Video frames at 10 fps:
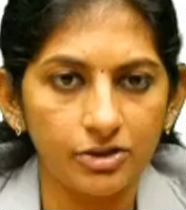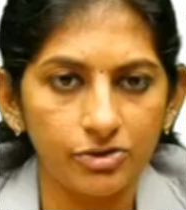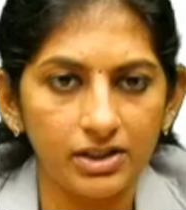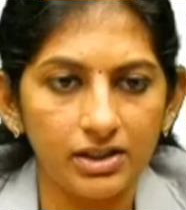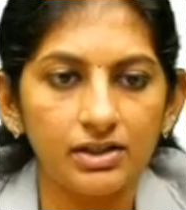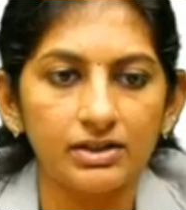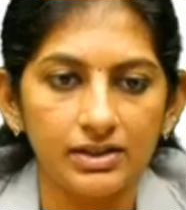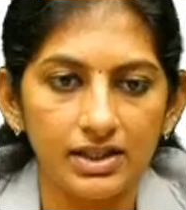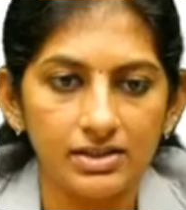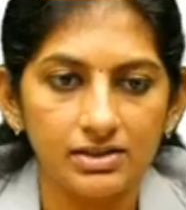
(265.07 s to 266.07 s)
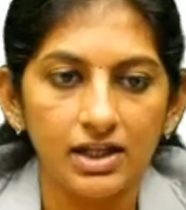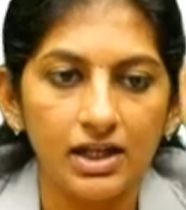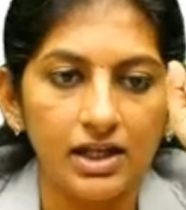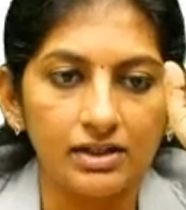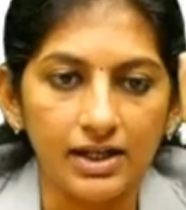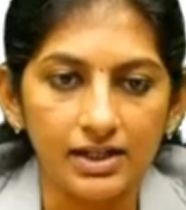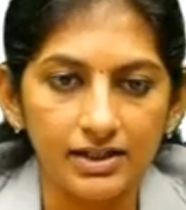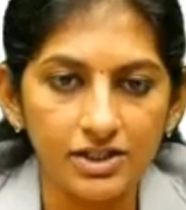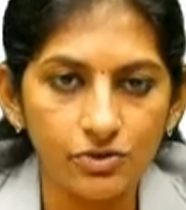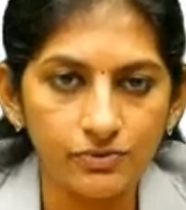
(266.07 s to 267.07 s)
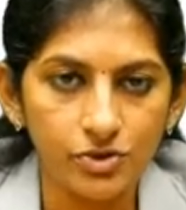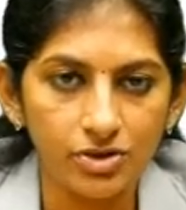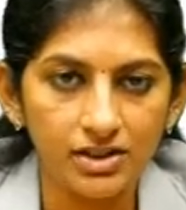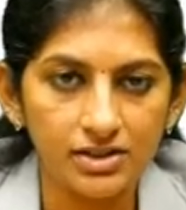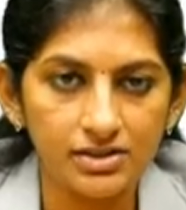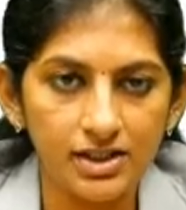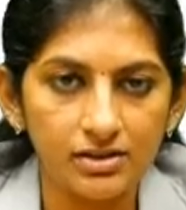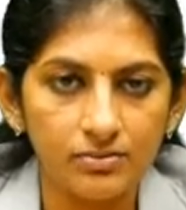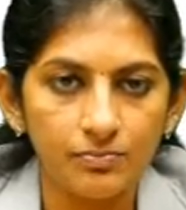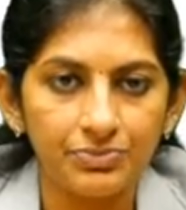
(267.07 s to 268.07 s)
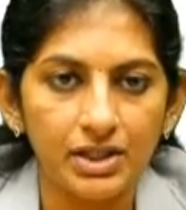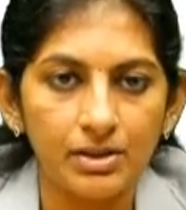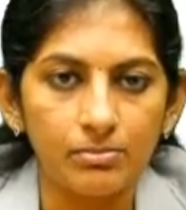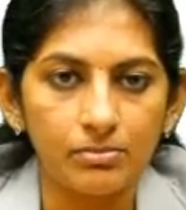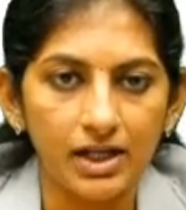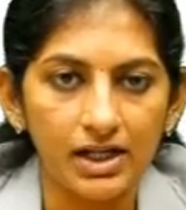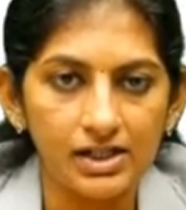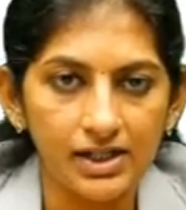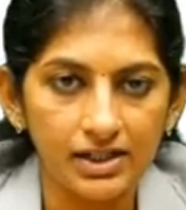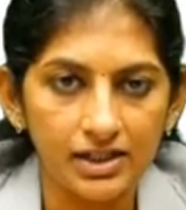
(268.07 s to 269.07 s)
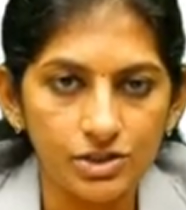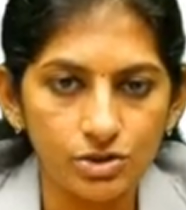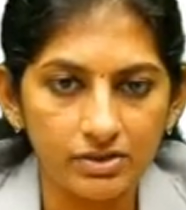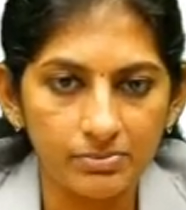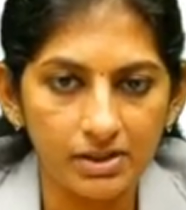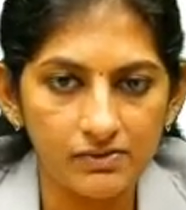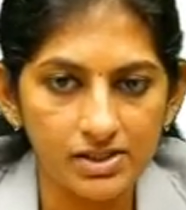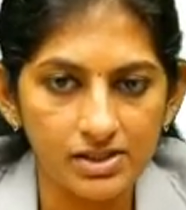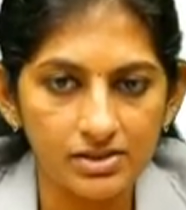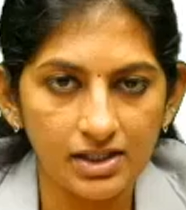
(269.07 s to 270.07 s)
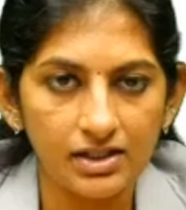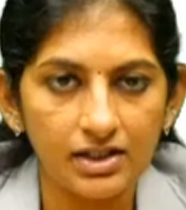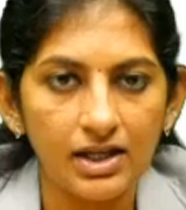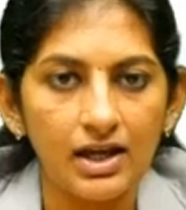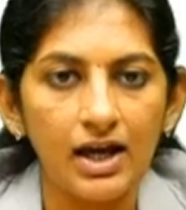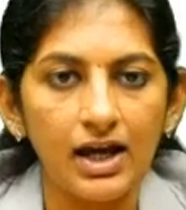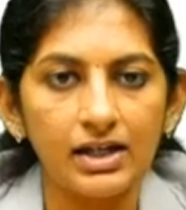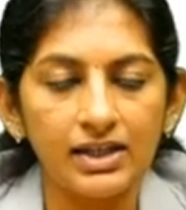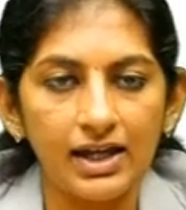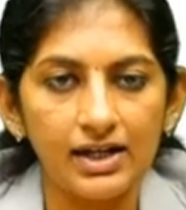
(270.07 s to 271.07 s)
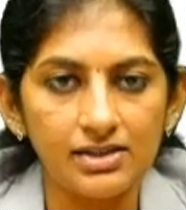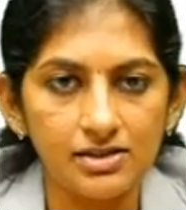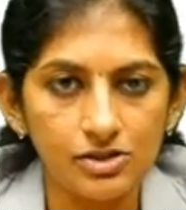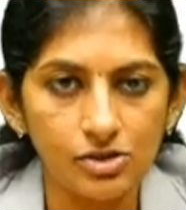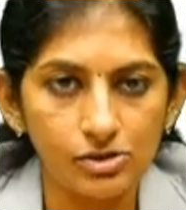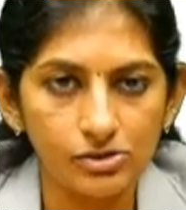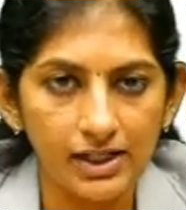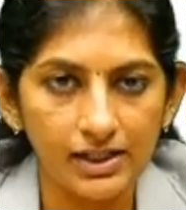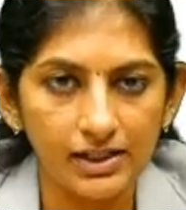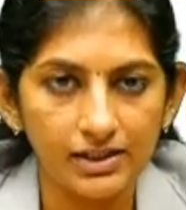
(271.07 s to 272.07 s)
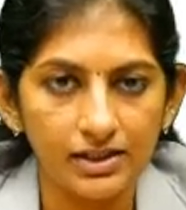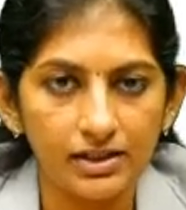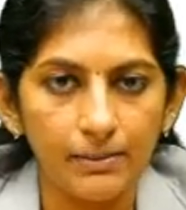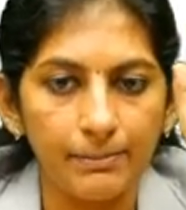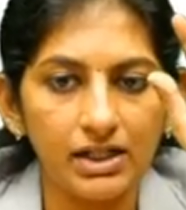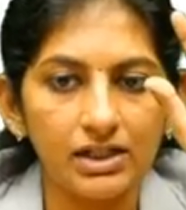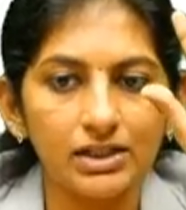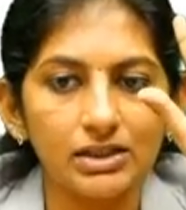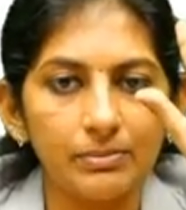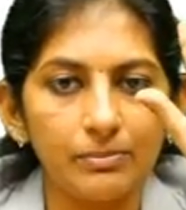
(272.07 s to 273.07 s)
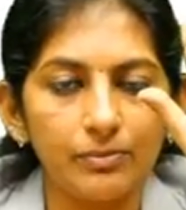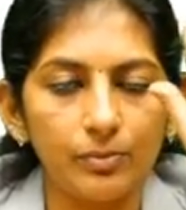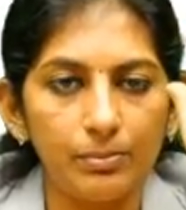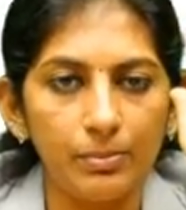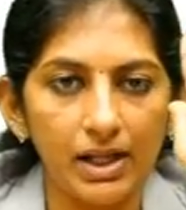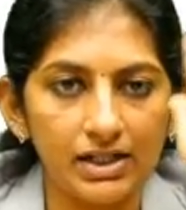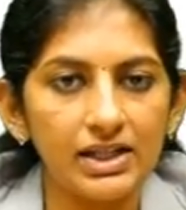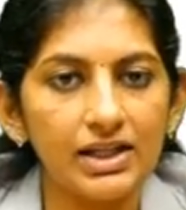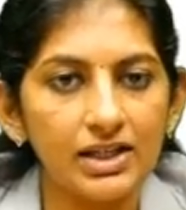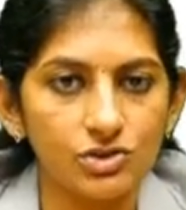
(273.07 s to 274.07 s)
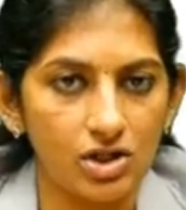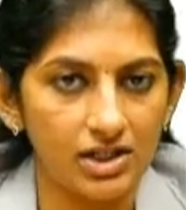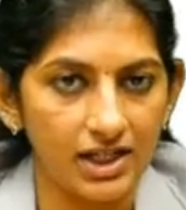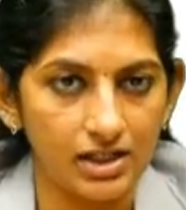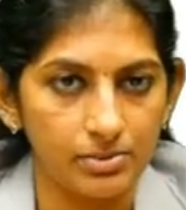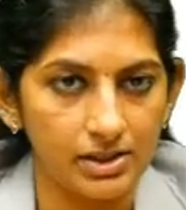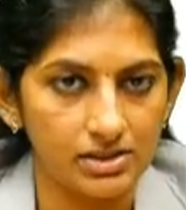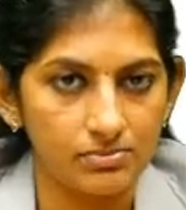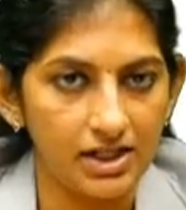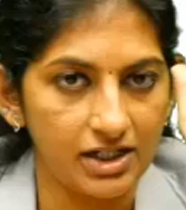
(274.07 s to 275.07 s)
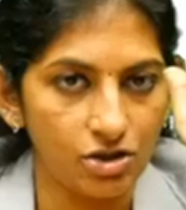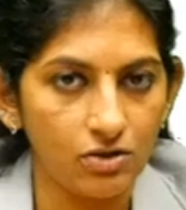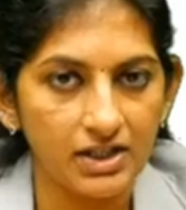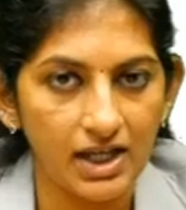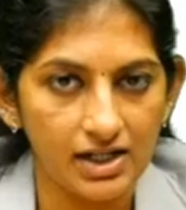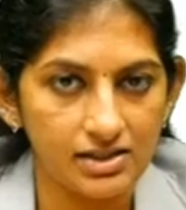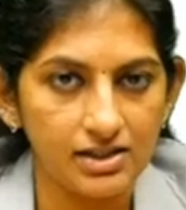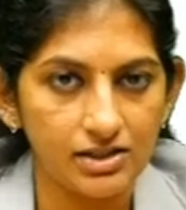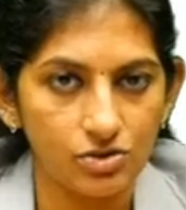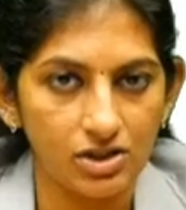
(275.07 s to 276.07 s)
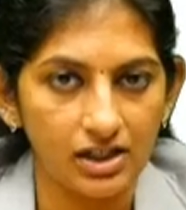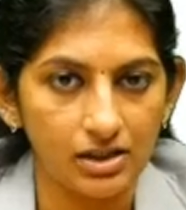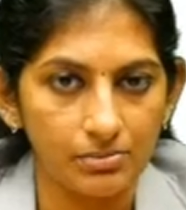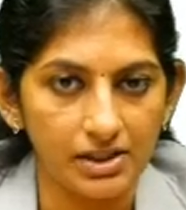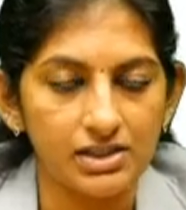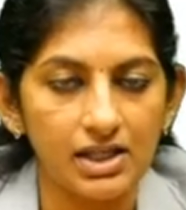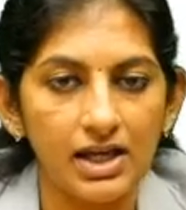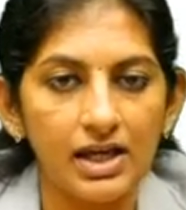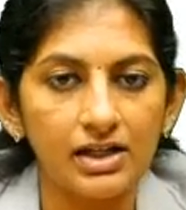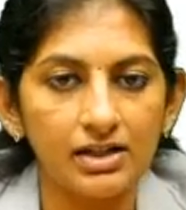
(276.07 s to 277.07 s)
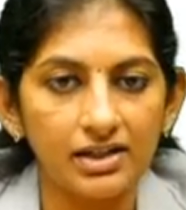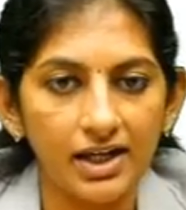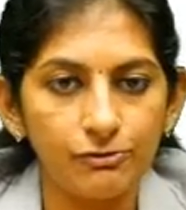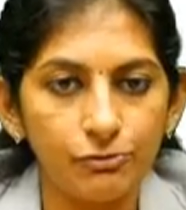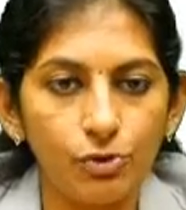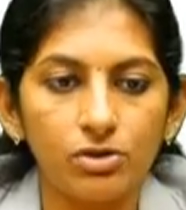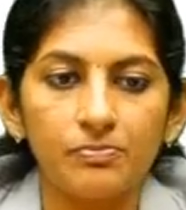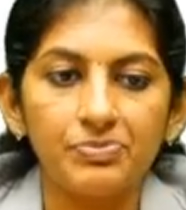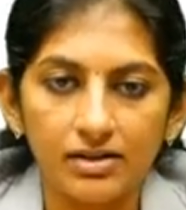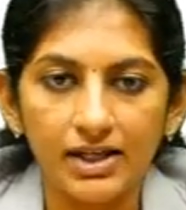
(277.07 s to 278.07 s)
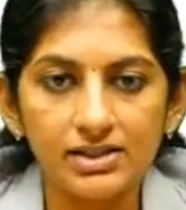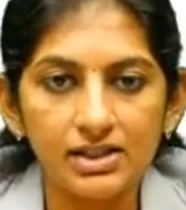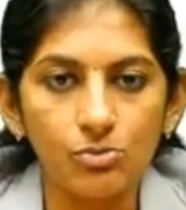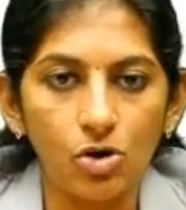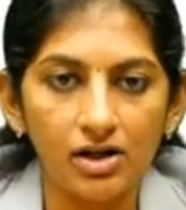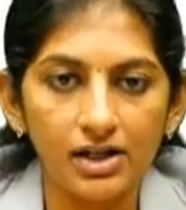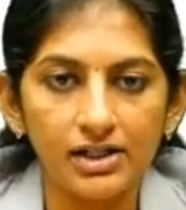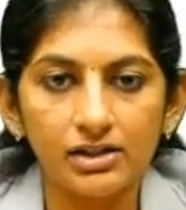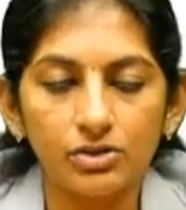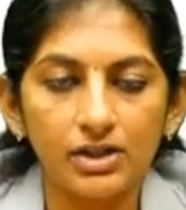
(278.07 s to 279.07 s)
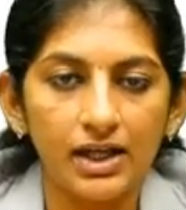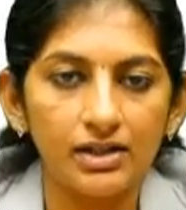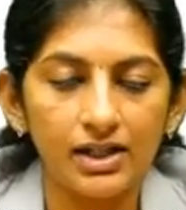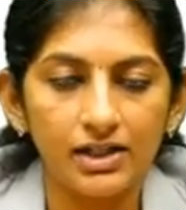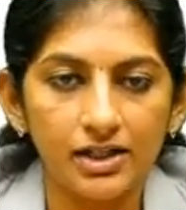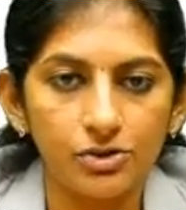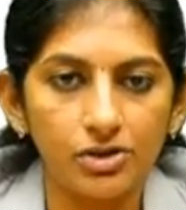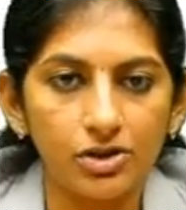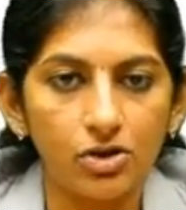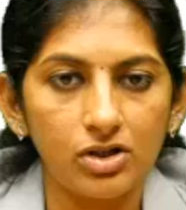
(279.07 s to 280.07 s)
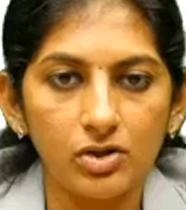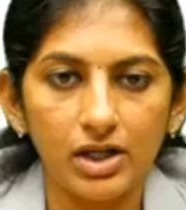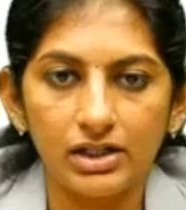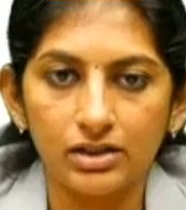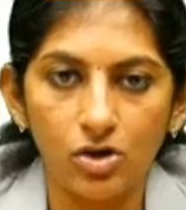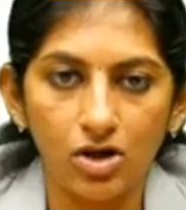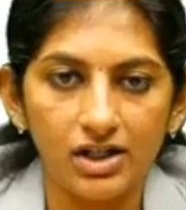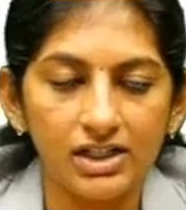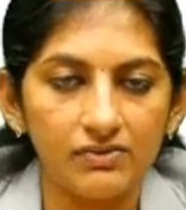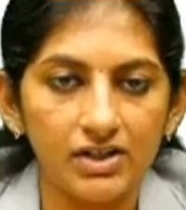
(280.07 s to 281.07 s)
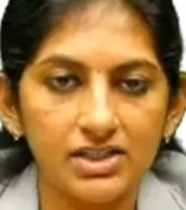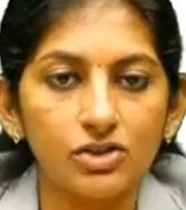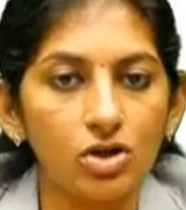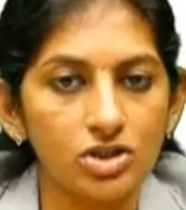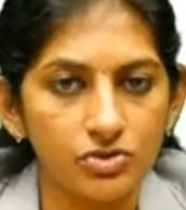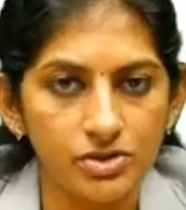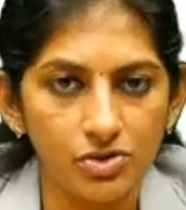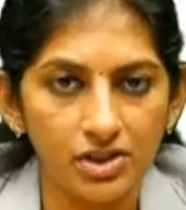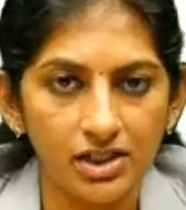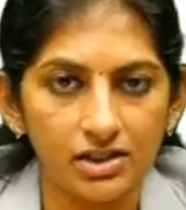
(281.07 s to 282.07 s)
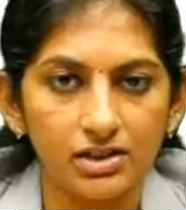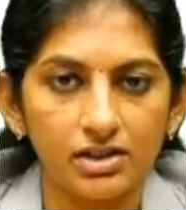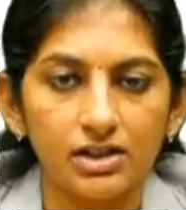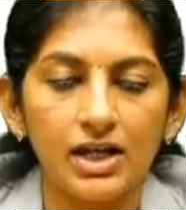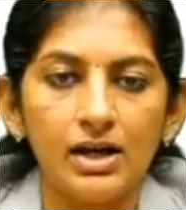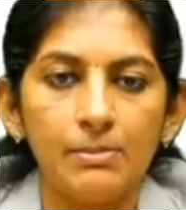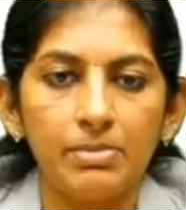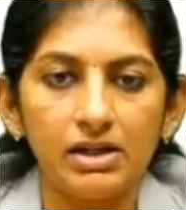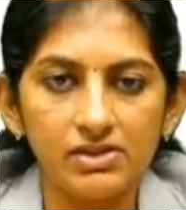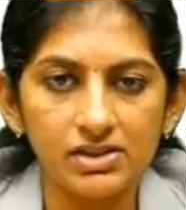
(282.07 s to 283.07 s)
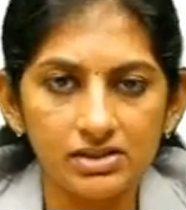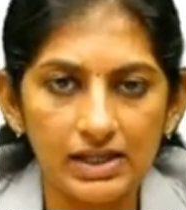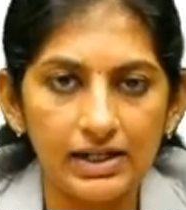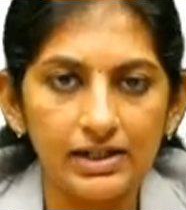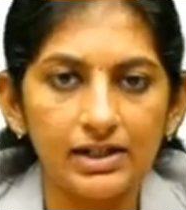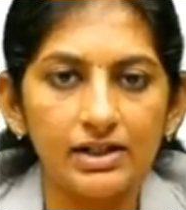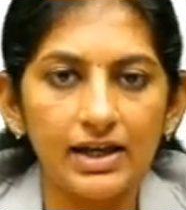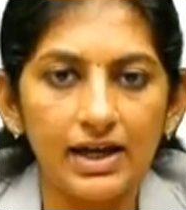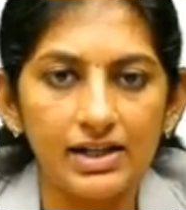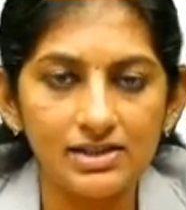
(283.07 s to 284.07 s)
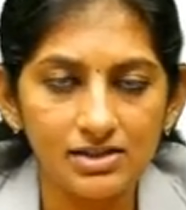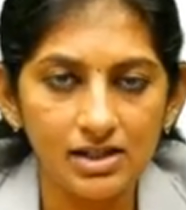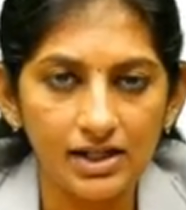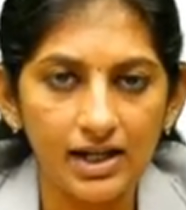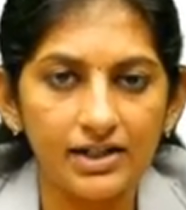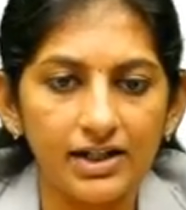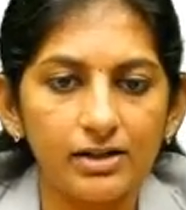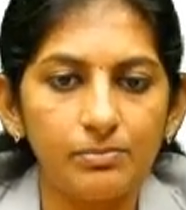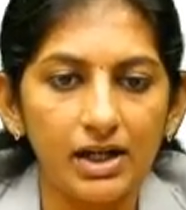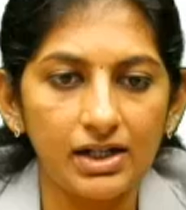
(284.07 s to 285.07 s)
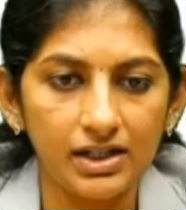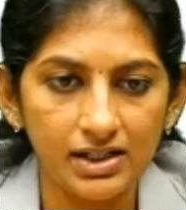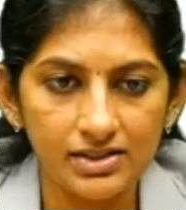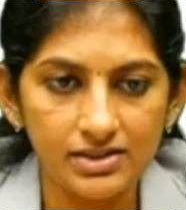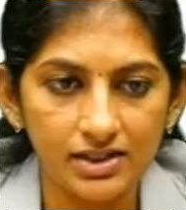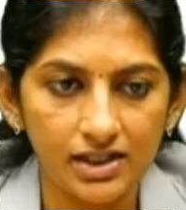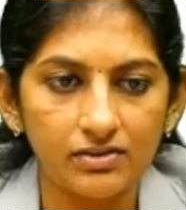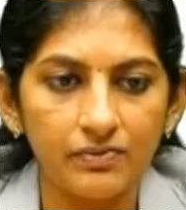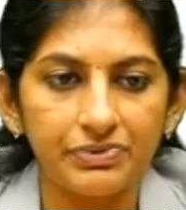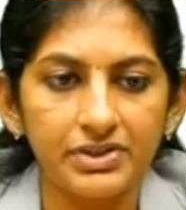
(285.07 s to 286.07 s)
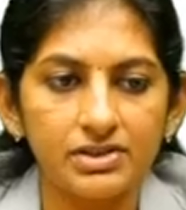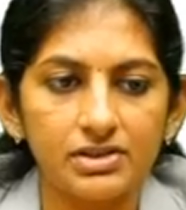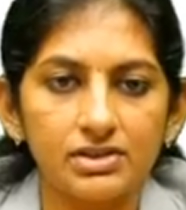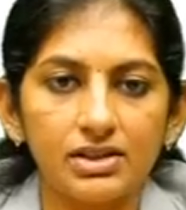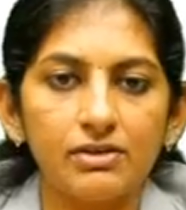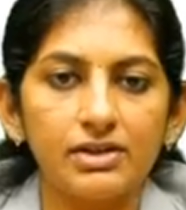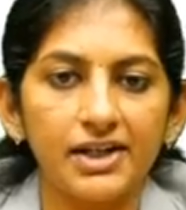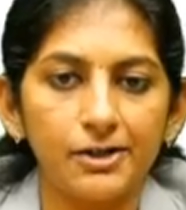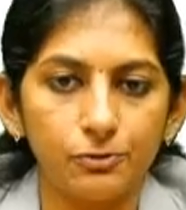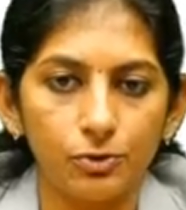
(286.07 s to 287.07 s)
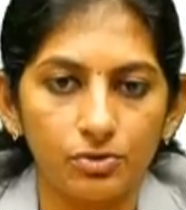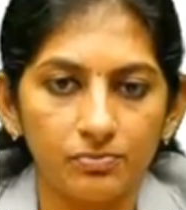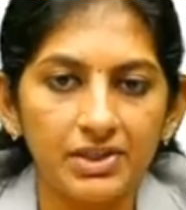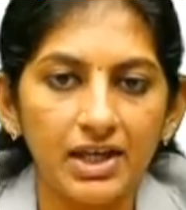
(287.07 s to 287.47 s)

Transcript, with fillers: the ureter. Yes, dilatation of the ureter is there. Mild dilatation of the pelvis is there. And calices is also dilated, but blunting has not taken place. Blunting of the calices has not taken place. Grade four, nicely moderate dilated ureter, or you can call it even as a tortuous ureter here. Pelvis is dilated, calices are dilated, blunting is seen. This is the grade four.